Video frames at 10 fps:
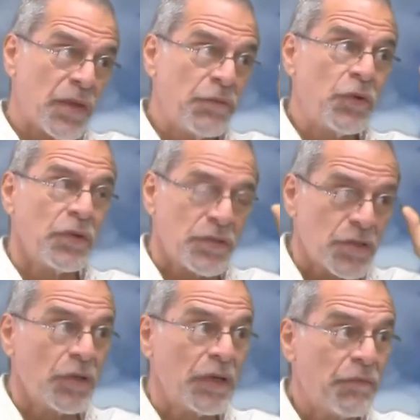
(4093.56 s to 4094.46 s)
If you could
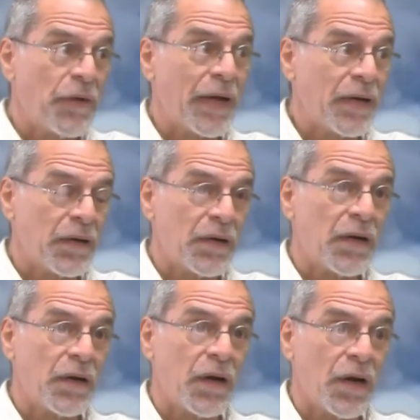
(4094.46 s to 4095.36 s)
solidify a,
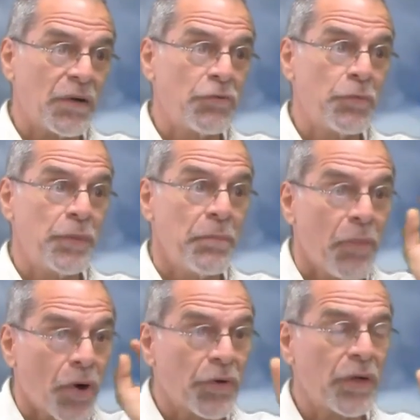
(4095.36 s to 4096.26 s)
a, a group, the
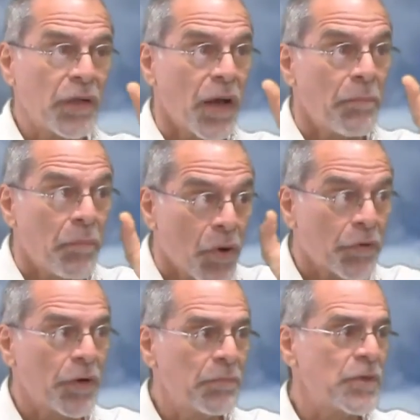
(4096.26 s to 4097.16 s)
moral, a
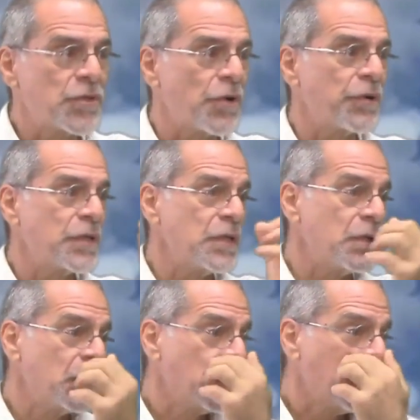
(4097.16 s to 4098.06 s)
moral
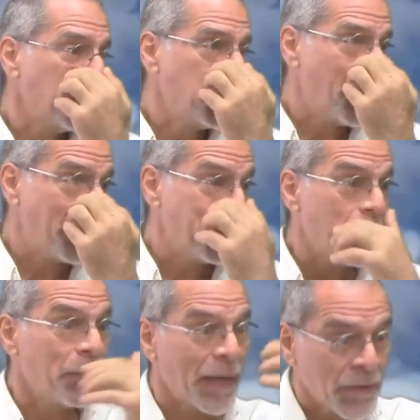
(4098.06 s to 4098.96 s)
majority, who might be
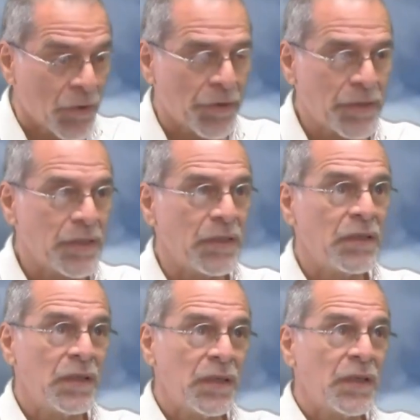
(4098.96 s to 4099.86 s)
a minority,
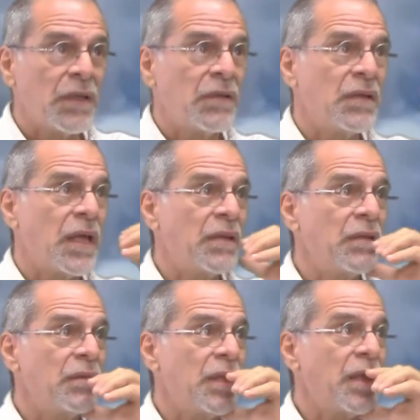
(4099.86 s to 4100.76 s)

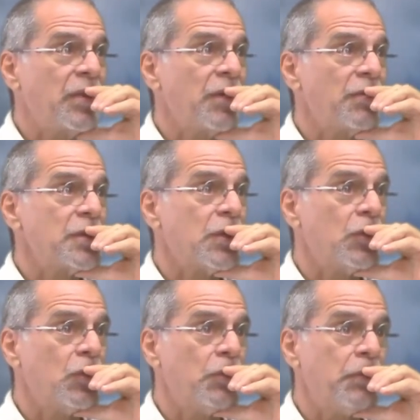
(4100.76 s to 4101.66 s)
then then there is a
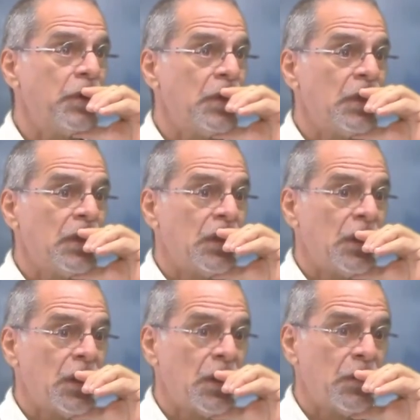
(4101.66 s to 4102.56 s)
hope.
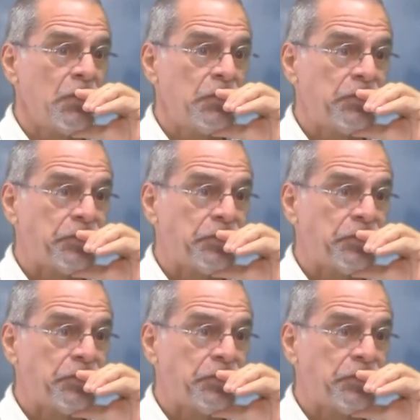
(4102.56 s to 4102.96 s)
Um,